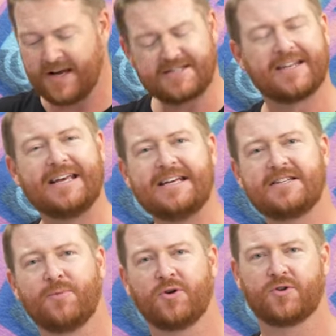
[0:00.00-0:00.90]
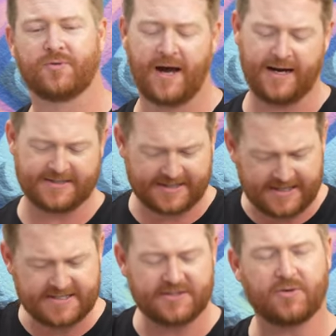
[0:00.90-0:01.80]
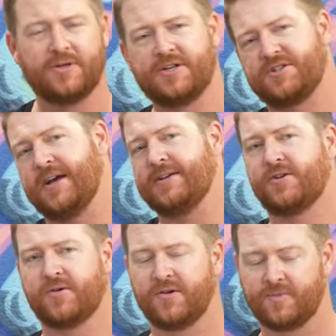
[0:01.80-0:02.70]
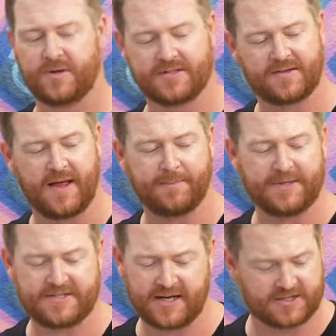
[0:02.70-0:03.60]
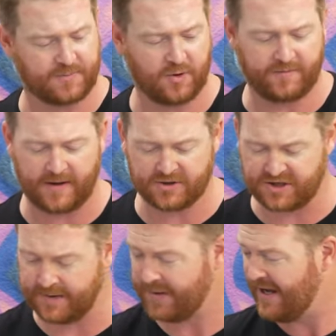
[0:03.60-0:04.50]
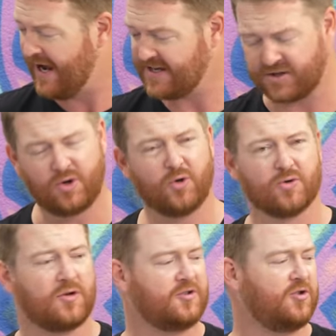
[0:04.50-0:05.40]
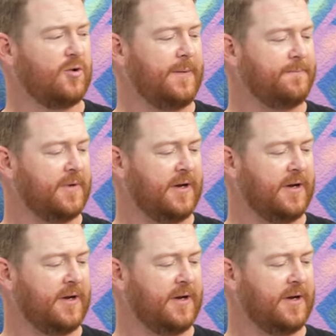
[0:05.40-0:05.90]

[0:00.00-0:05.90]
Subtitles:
It's an easy board to ride. It's easy to initiate turns because of that BTX profile shape. It has a cool look to it.